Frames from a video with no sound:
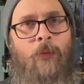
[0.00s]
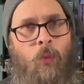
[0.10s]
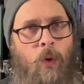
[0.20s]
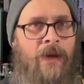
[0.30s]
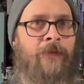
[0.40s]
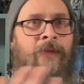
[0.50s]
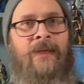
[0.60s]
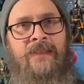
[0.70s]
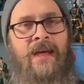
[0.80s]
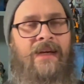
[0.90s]
with
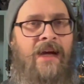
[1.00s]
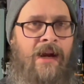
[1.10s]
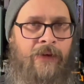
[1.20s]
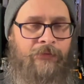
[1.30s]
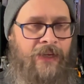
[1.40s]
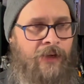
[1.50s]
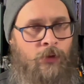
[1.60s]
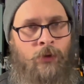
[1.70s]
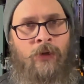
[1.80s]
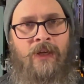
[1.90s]
his iconic
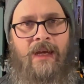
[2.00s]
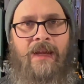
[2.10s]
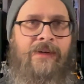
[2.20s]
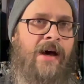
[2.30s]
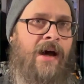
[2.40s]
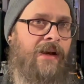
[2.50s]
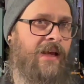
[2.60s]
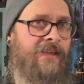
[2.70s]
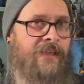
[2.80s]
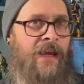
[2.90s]
vehicle and not
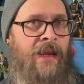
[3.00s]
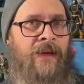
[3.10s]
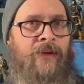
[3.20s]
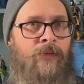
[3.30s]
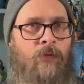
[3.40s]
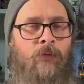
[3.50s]
as a